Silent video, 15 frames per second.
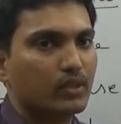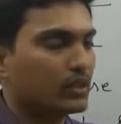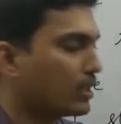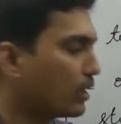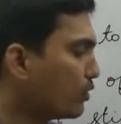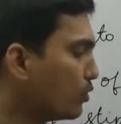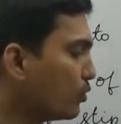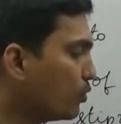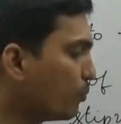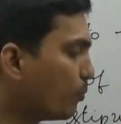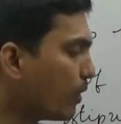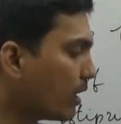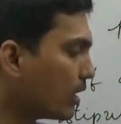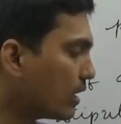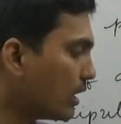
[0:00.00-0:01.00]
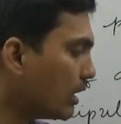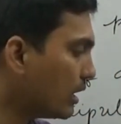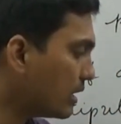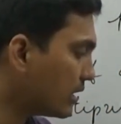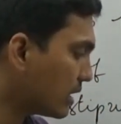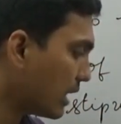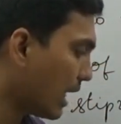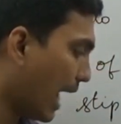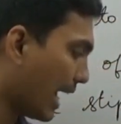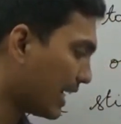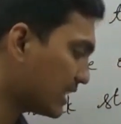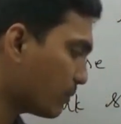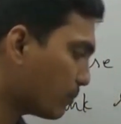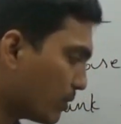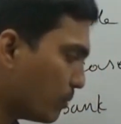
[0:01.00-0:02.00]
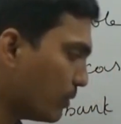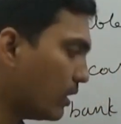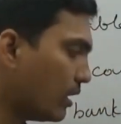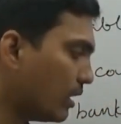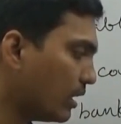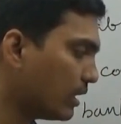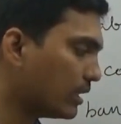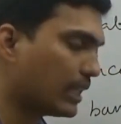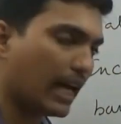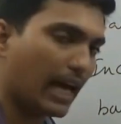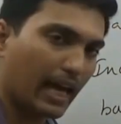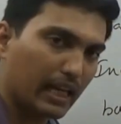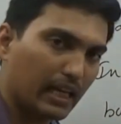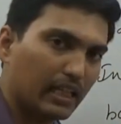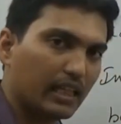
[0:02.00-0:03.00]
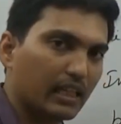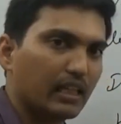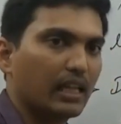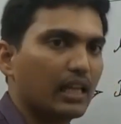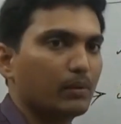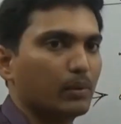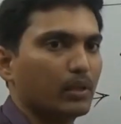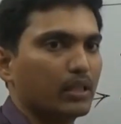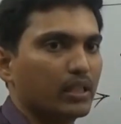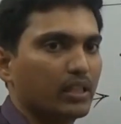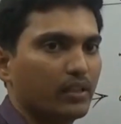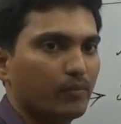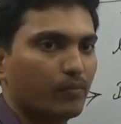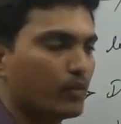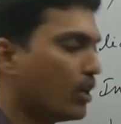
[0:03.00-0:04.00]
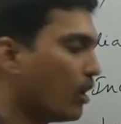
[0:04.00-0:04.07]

The new party is acceptable the earlier liability,